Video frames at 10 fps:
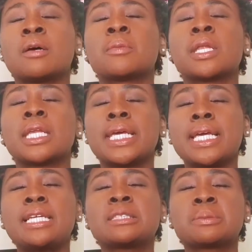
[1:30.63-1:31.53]

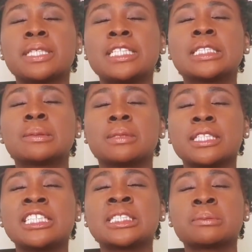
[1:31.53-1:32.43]
Please, please,
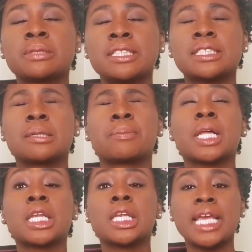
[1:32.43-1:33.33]
please, please,
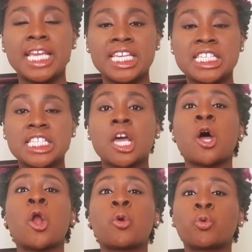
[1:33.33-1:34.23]
please
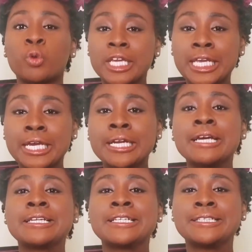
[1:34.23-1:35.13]
read
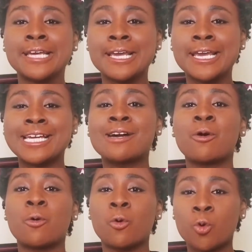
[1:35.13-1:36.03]
the
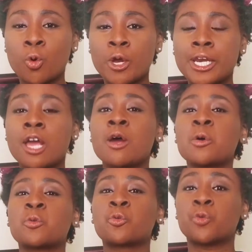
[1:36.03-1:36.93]
daggone
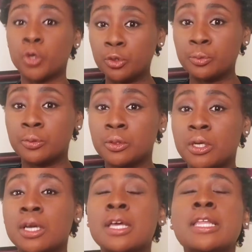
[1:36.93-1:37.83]
room.
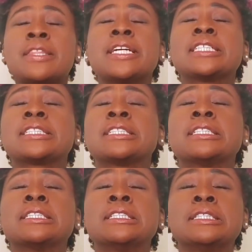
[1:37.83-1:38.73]
There's
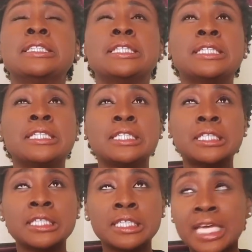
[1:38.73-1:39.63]

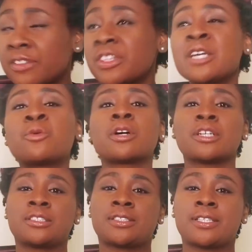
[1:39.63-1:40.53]
nothing
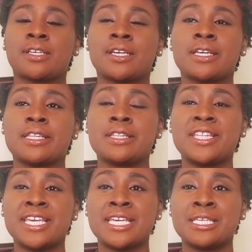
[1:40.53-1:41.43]
worse
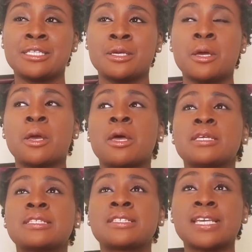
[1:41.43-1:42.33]
than
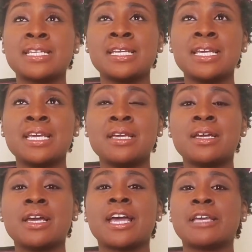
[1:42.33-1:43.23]
sending
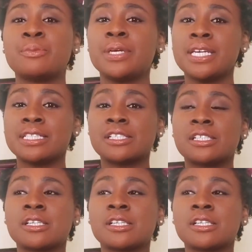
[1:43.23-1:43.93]
a pitch